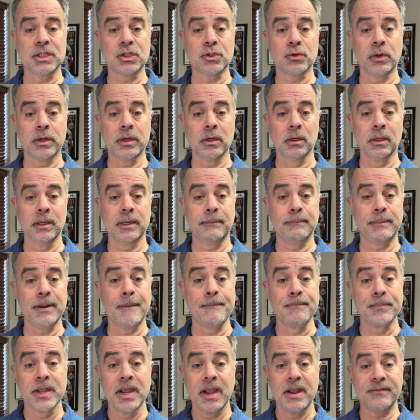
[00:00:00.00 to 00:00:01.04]
trigger lead
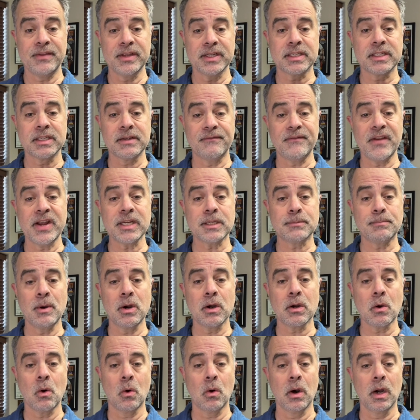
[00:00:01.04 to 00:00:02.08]
bill. If this is a
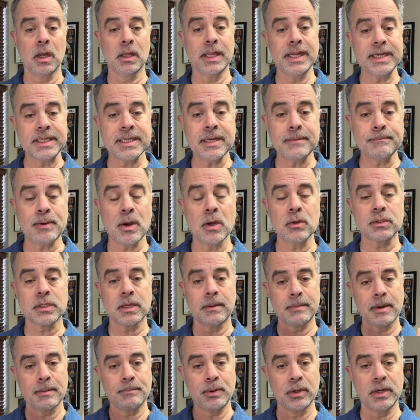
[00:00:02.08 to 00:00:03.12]
Facebook or a LinkedIn post,
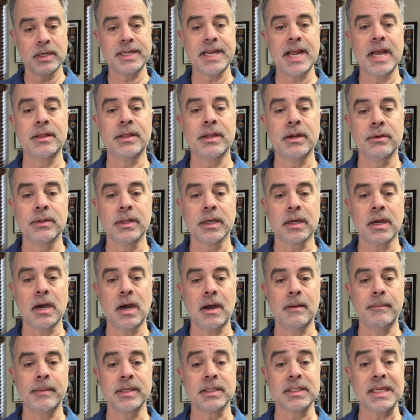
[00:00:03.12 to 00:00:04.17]
I'm going to put it down there in the
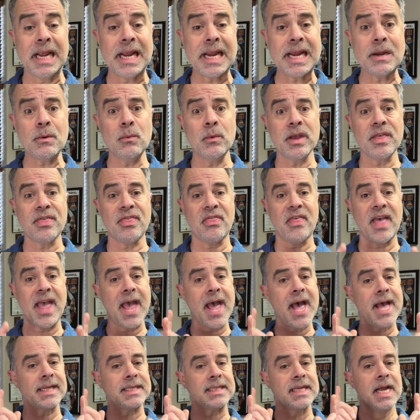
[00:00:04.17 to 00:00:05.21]
comments. Hey, with
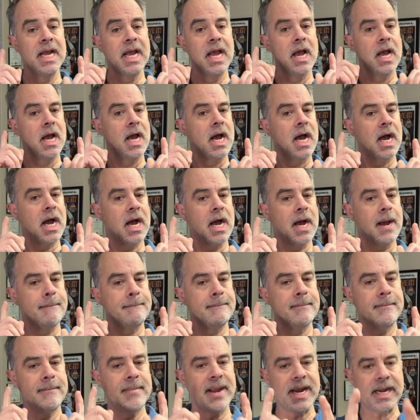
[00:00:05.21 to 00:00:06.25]
that,
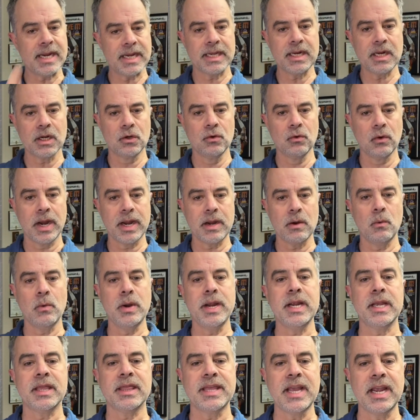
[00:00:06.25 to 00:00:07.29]
make it a great
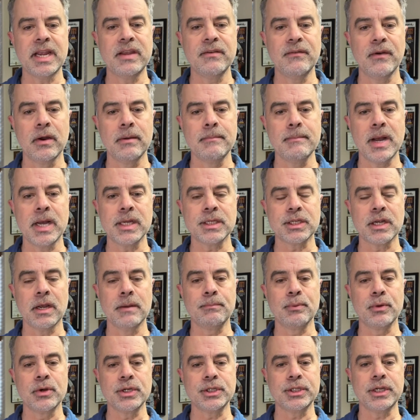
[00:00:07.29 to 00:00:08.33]
week. Thank you very much. I
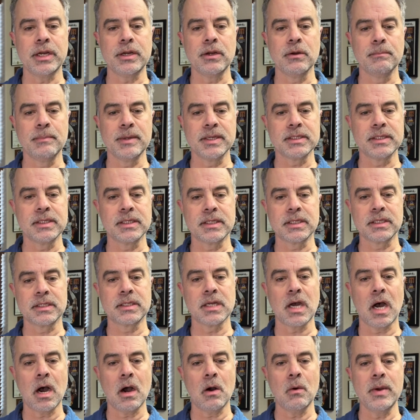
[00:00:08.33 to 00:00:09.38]
appreciate your business as
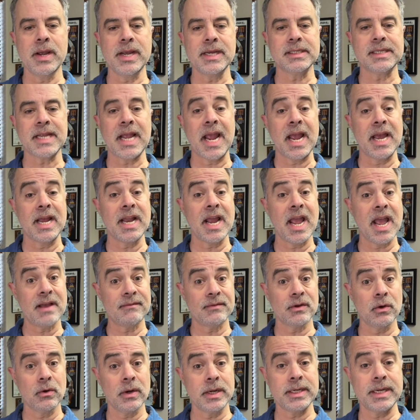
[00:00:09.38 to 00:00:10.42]
always, and
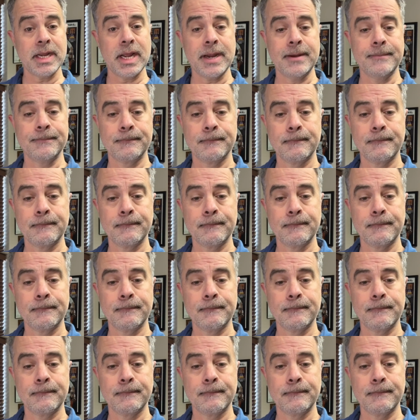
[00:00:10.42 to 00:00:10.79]
have a great day.